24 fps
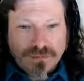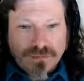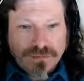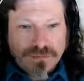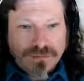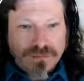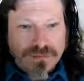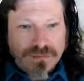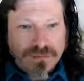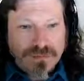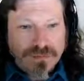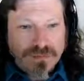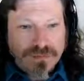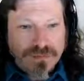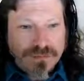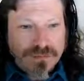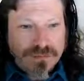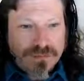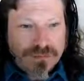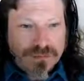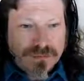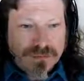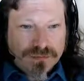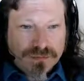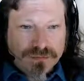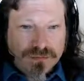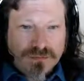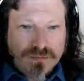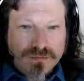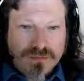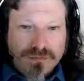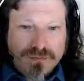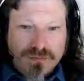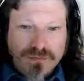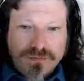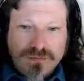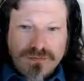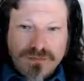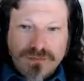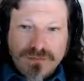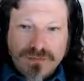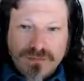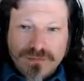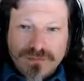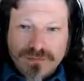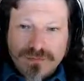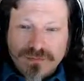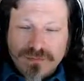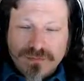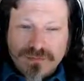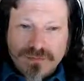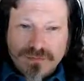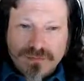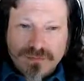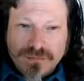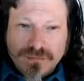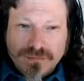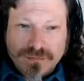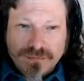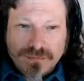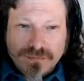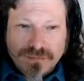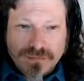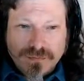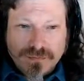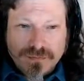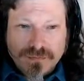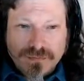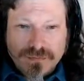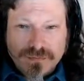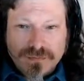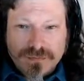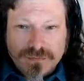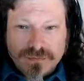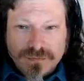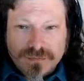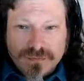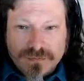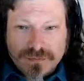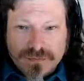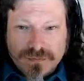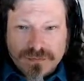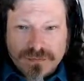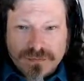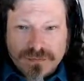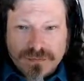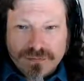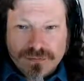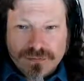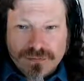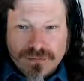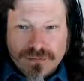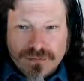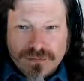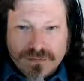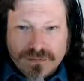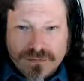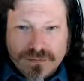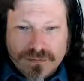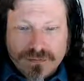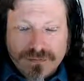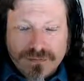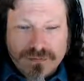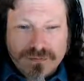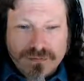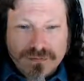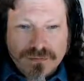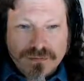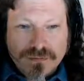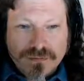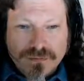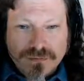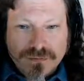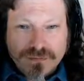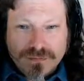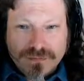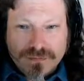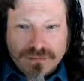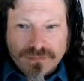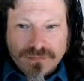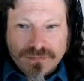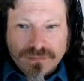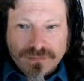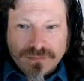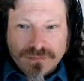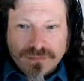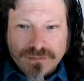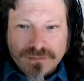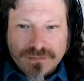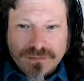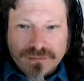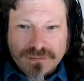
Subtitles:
The person shown says nothing.